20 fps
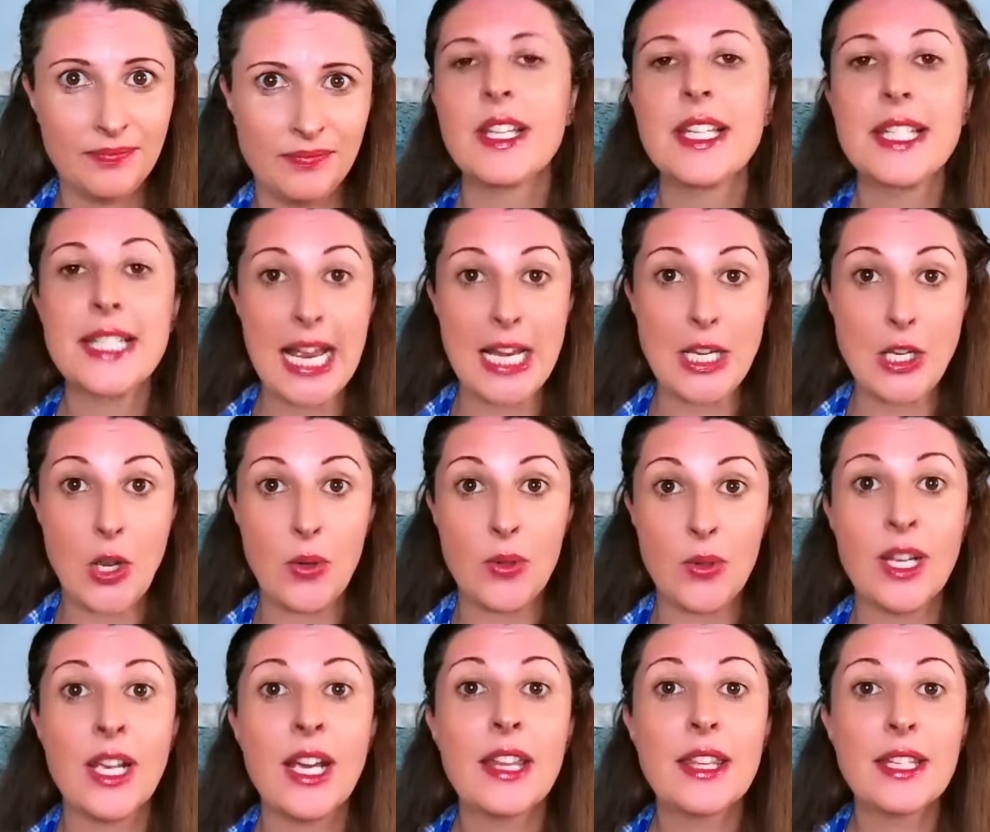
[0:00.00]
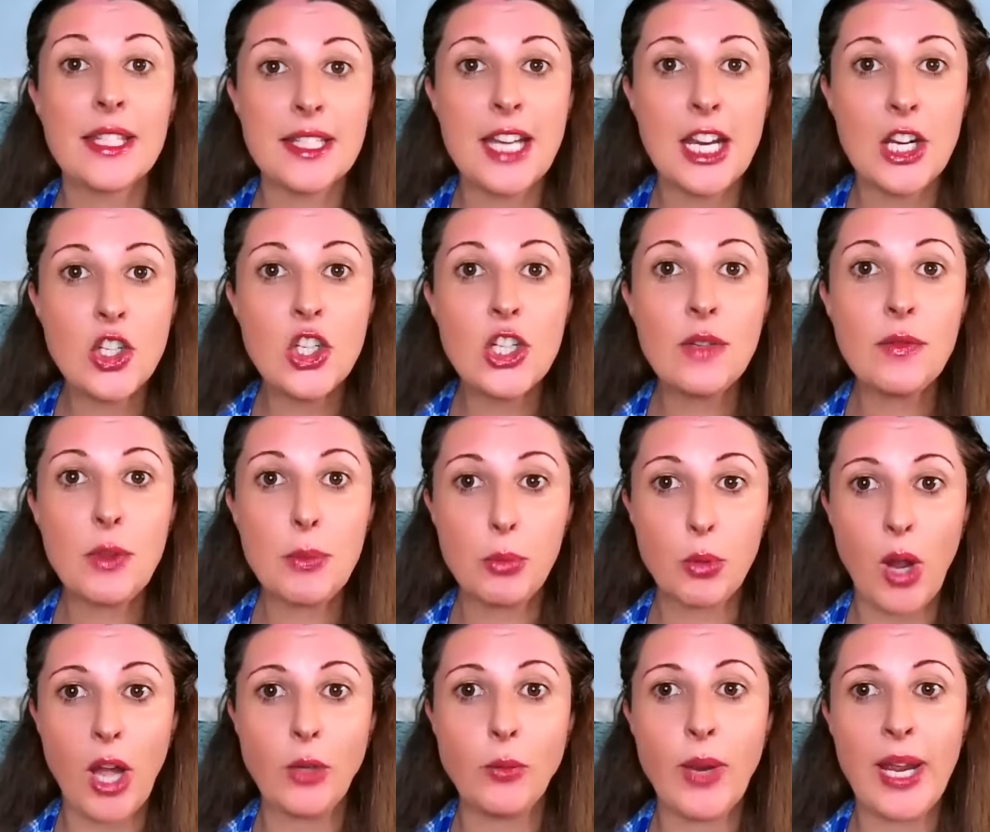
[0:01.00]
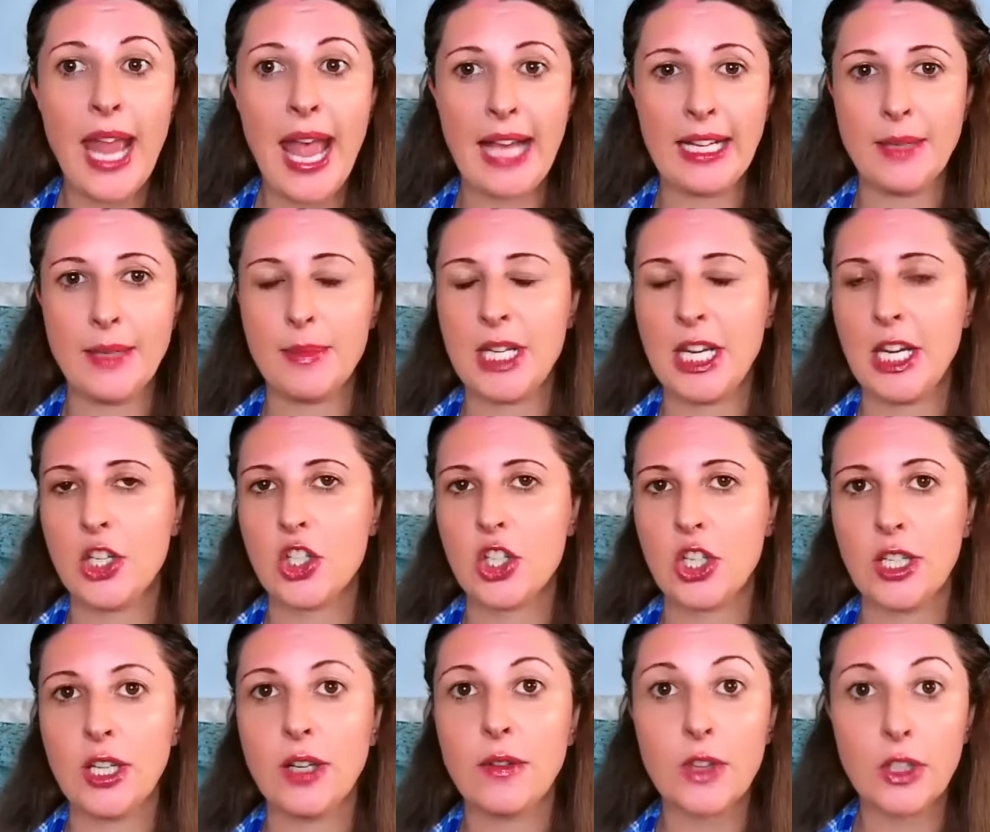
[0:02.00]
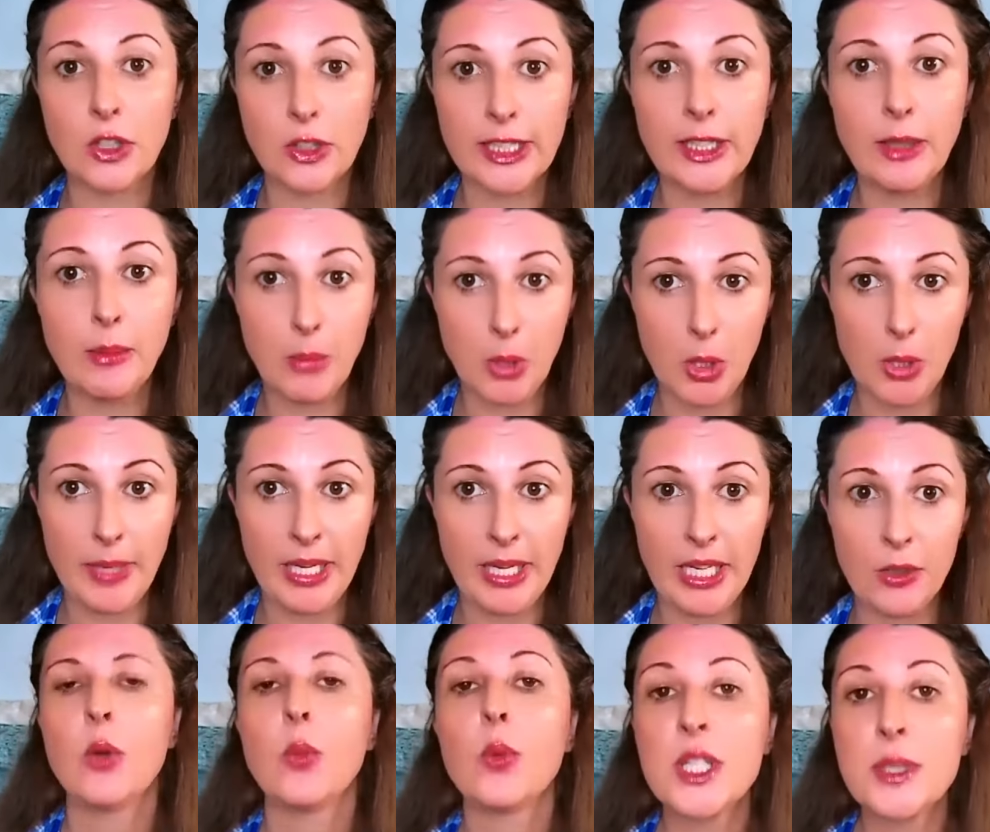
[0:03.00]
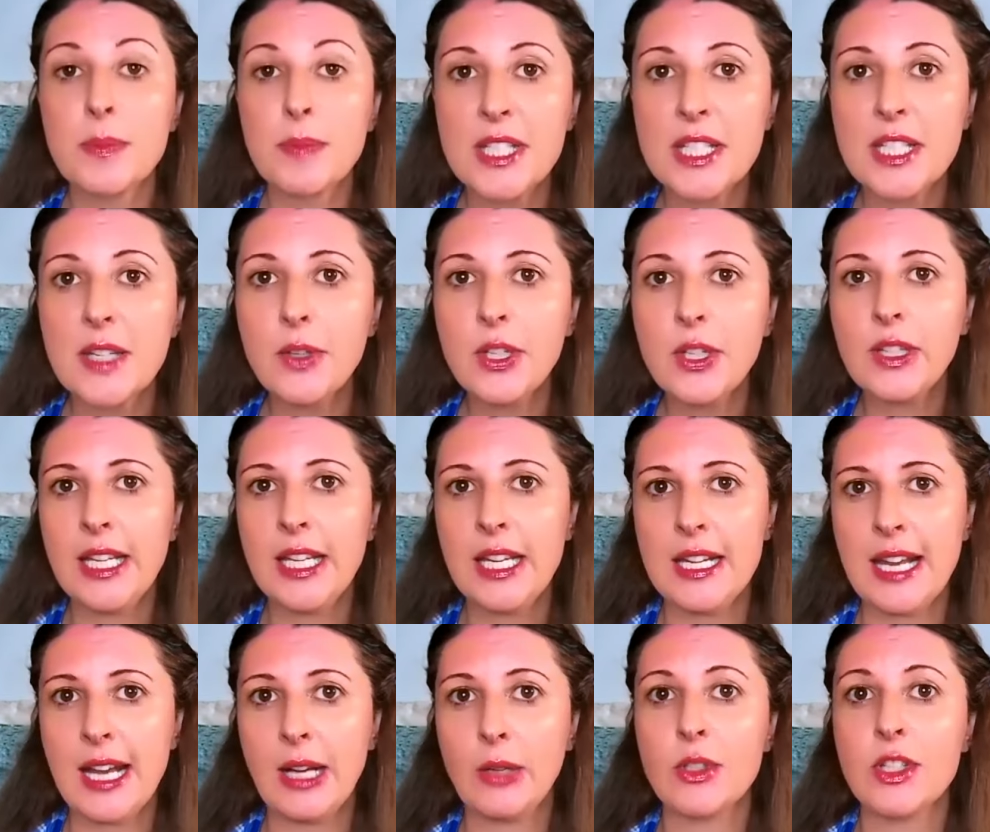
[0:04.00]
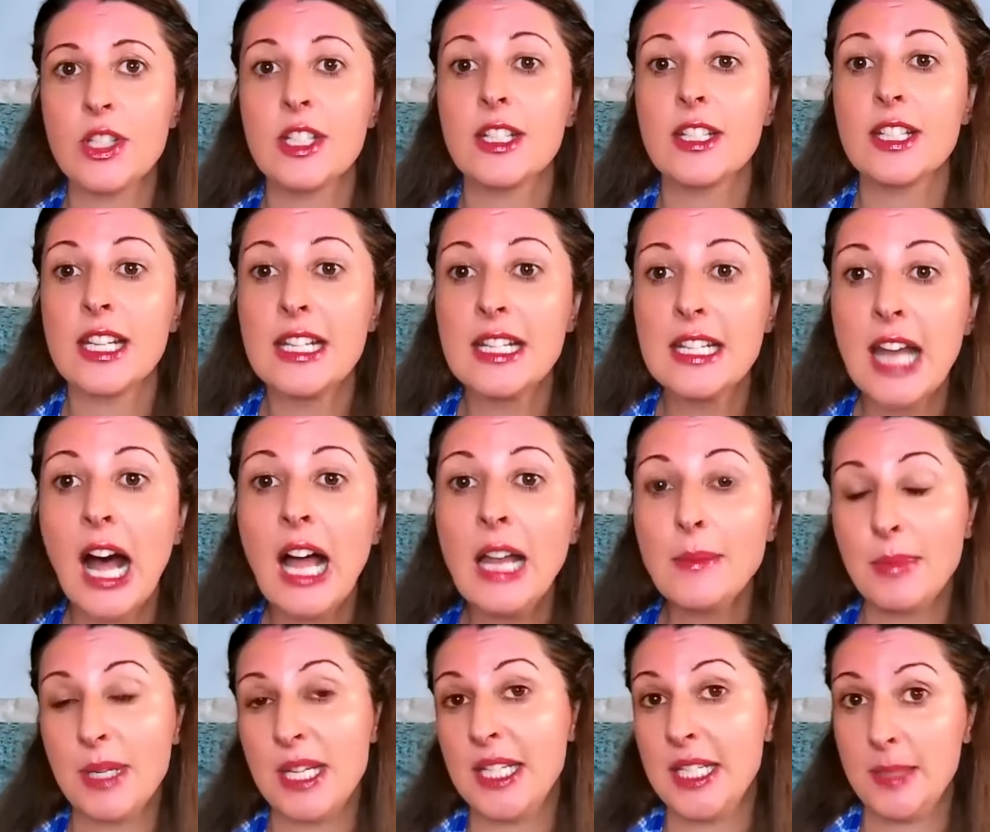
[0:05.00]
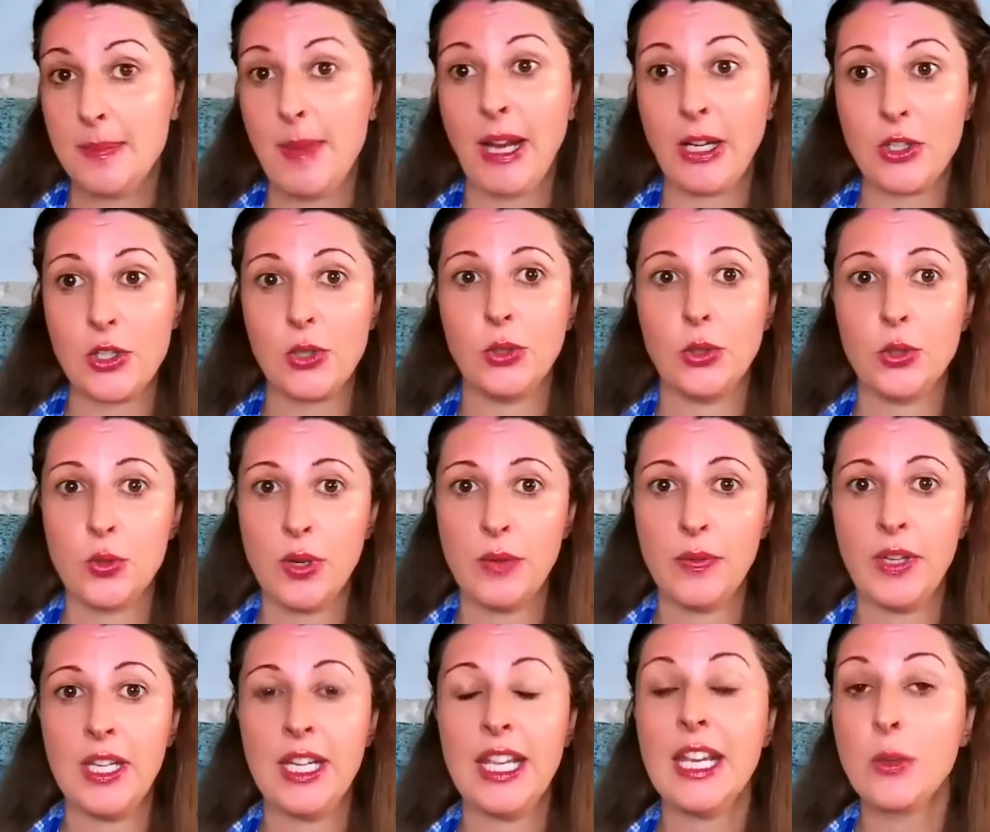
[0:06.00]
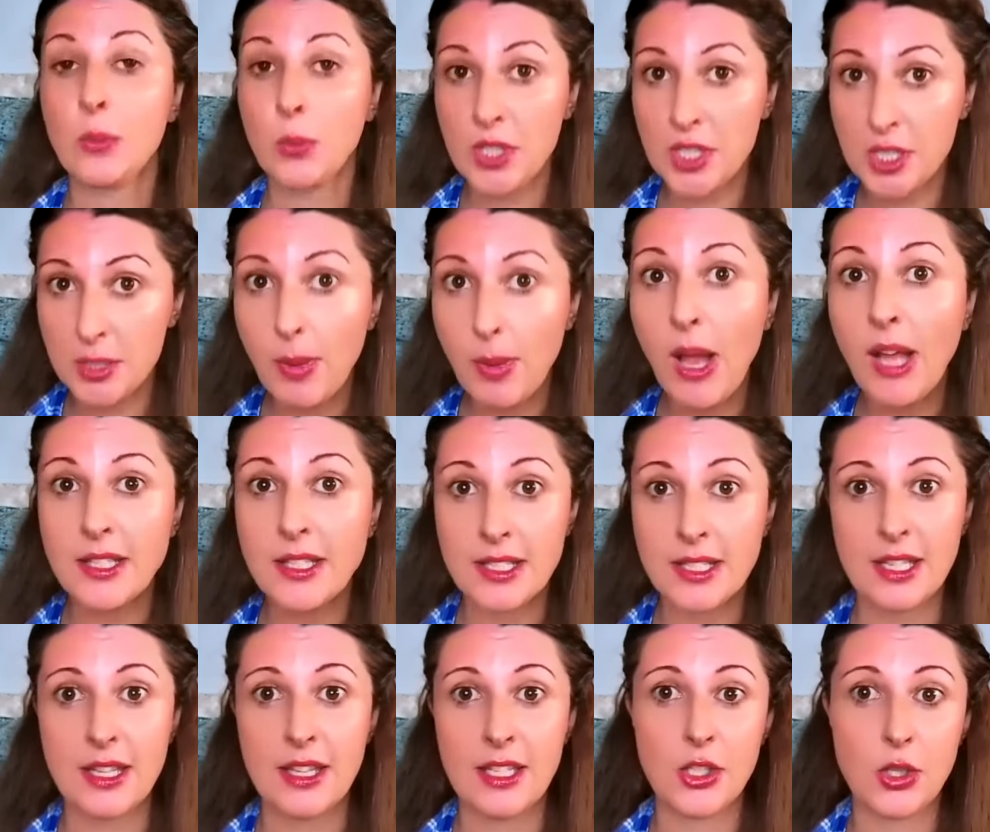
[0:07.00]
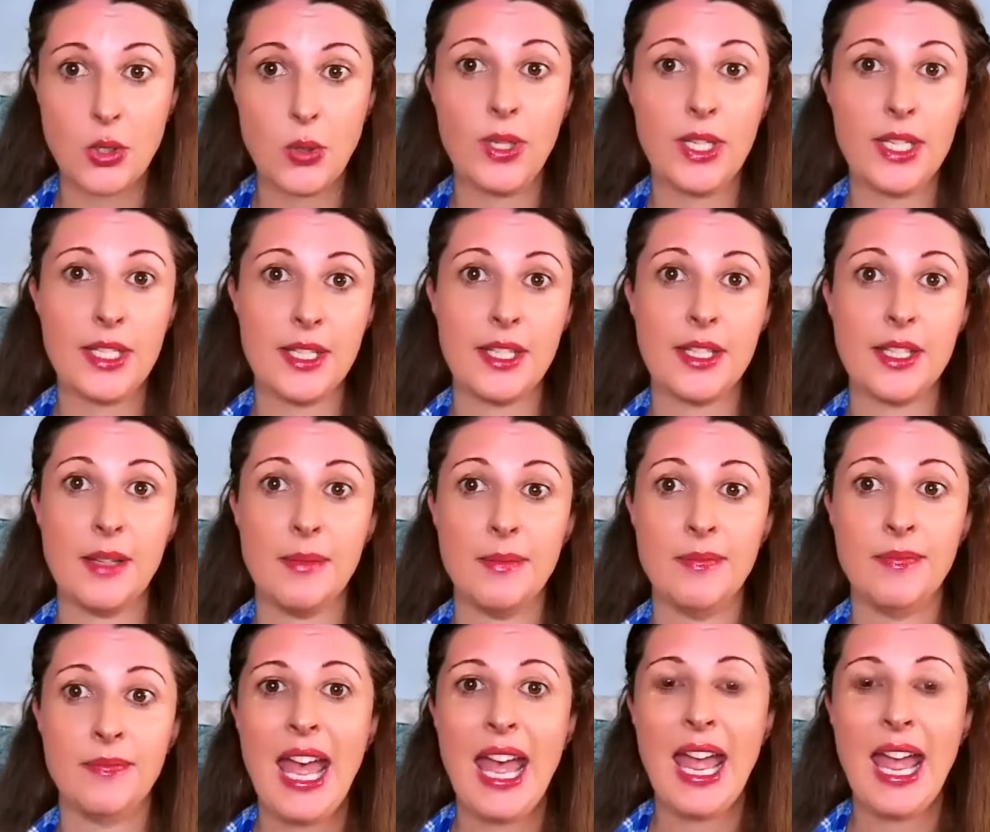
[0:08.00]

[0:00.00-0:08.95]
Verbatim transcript: Side note, the staging of the Broadway adaptation of The Little Mermaid was specifically announced to not be spectacle-driven in response to this criticism,